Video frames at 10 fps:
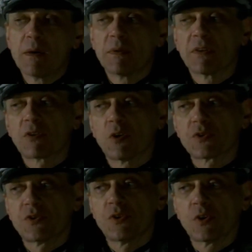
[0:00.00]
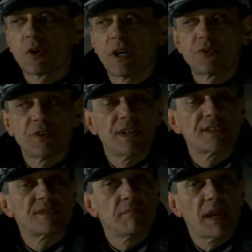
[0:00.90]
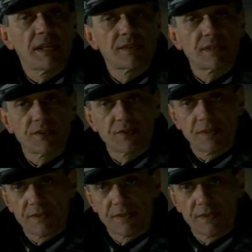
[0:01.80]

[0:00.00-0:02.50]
But of course, your country doesn't make such